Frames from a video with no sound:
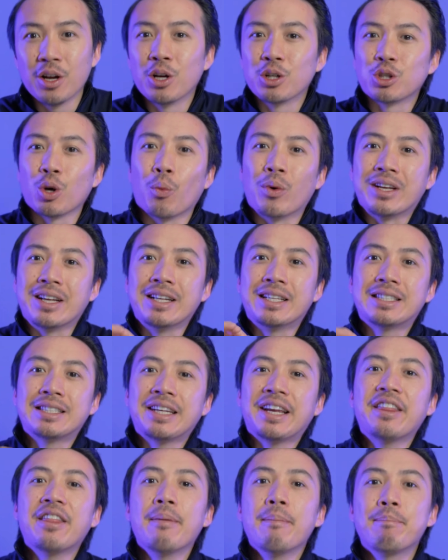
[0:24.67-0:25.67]
So when you
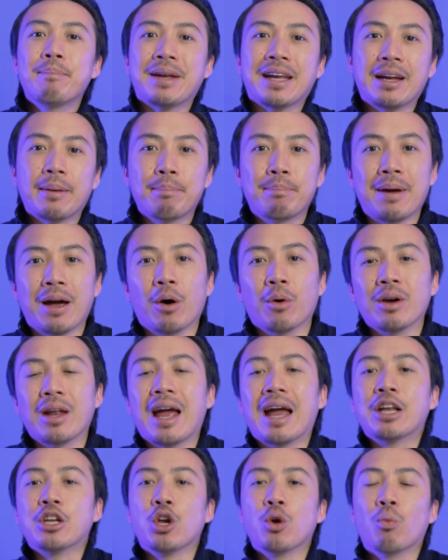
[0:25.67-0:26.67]
see them being built
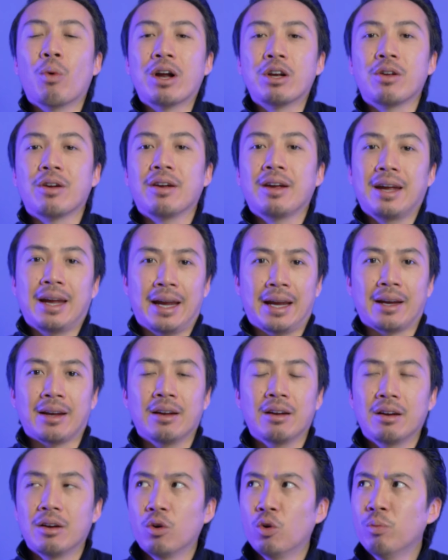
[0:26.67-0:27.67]
and you wonder, hey,
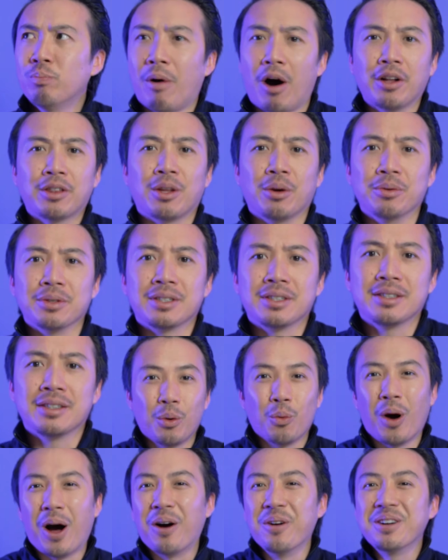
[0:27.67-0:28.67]
who bought those?
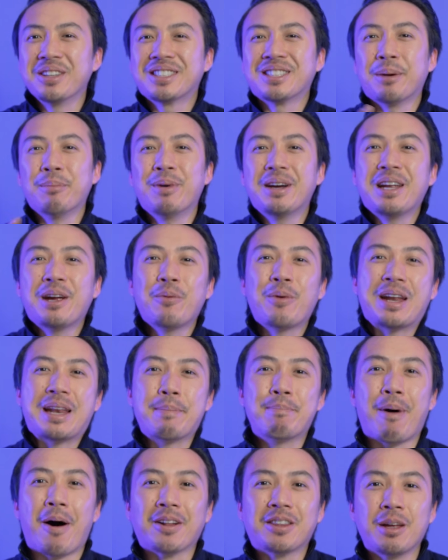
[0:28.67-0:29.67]
Well, somebody already
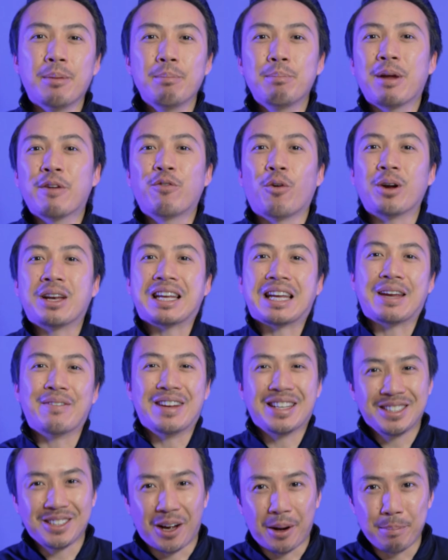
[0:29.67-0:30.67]
bought them before they
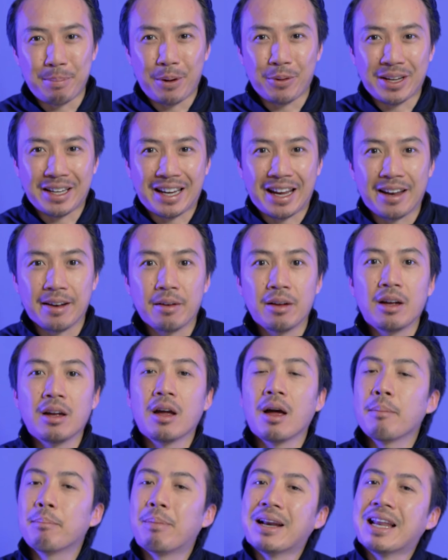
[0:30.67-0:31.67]
even start building it.
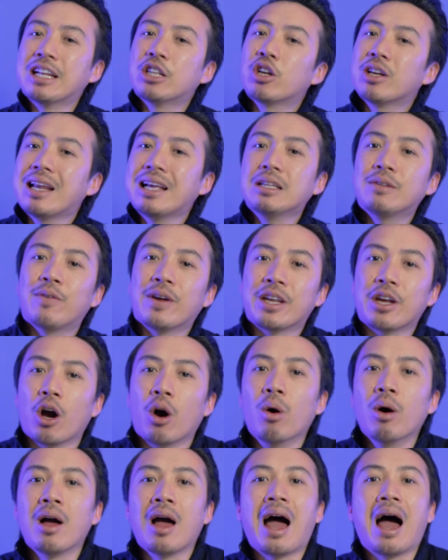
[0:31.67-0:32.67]
But in today's
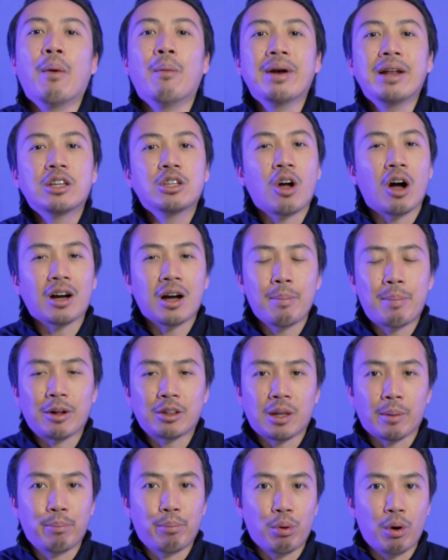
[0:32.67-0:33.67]
video, I want to talk
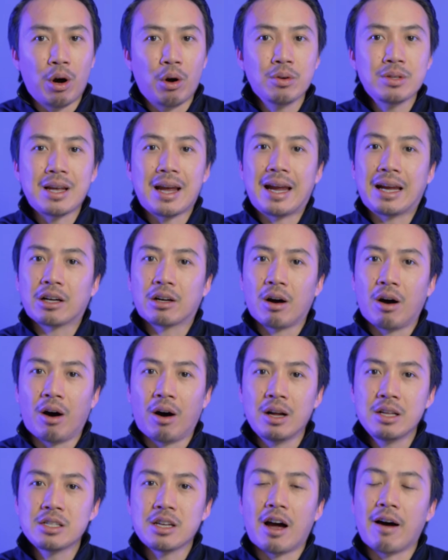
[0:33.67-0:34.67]
about the pros and
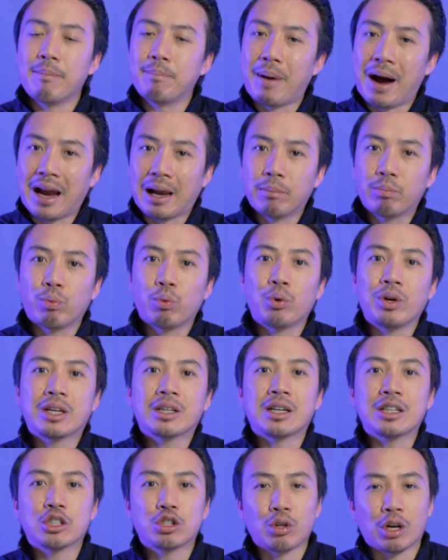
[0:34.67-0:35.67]
cons of buying
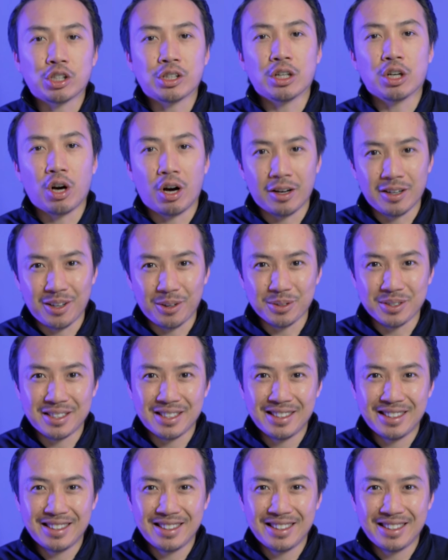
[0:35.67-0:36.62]
pre-construction condos.